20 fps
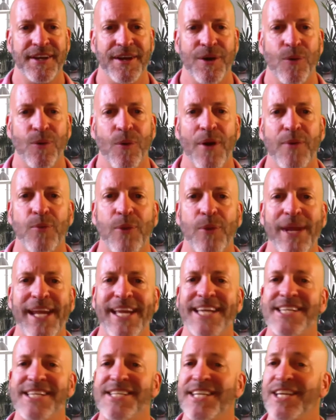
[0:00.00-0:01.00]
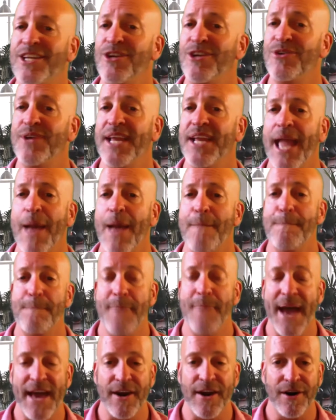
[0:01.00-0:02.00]
When we continue to get
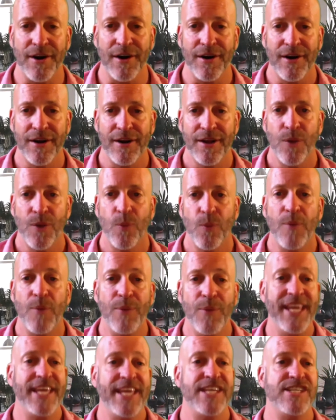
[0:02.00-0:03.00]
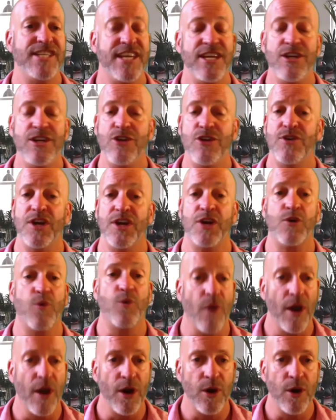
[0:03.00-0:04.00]
better, when we continue to
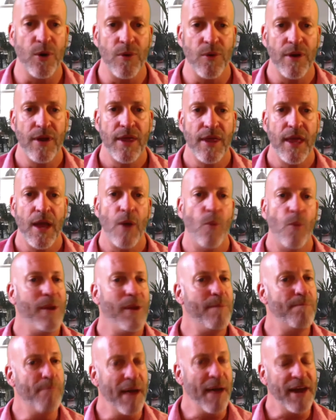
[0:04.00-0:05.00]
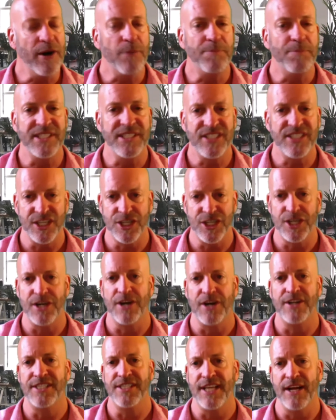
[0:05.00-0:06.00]
grow, we better position
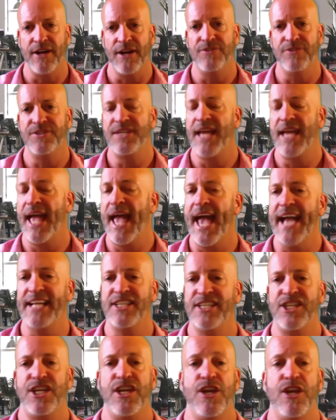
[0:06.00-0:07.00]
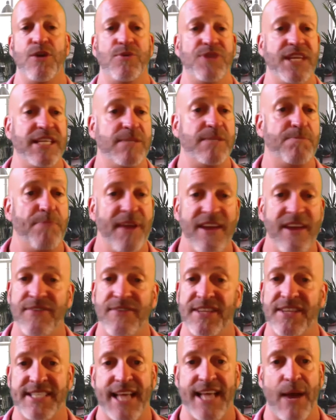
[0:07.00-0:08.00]
ourselves to execute these
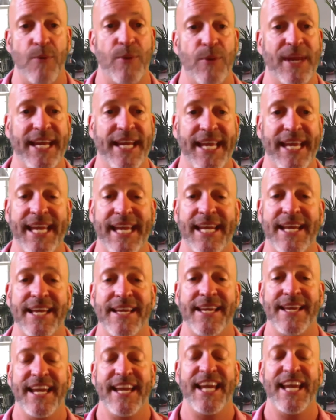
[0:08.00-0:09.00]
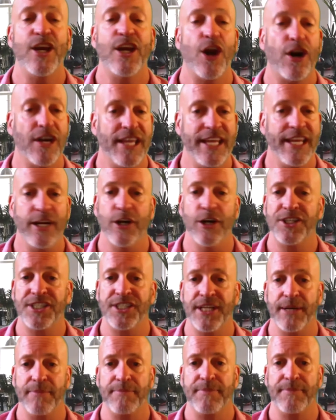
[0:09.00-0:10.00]
pivots that we need in our
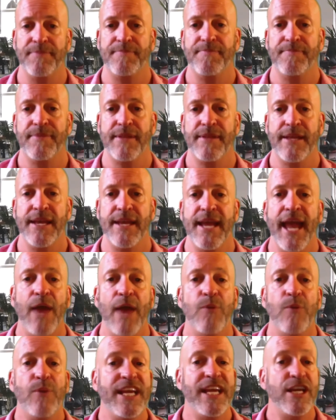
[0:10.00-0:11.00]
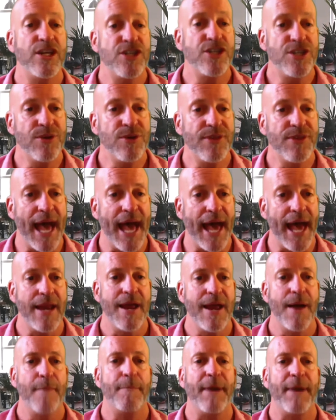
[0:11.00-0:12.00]
leadership. And we can do that
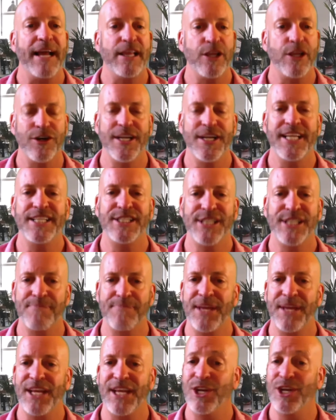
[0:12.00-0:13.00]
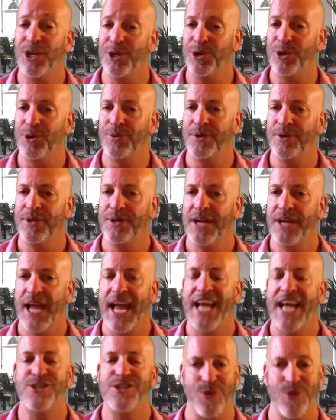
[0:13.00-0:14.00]
by learning something new
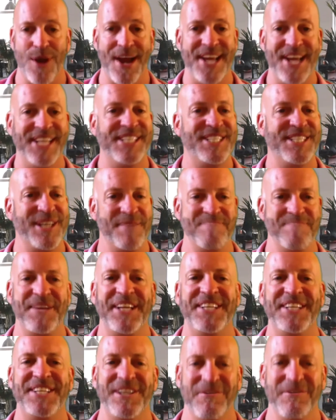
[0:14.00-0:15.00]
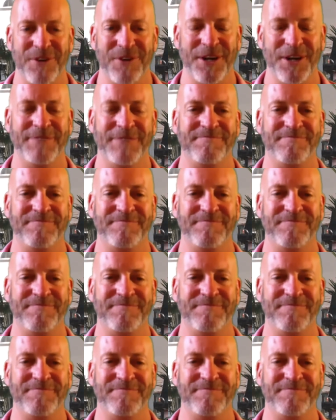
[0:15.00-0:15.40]
and trying something different.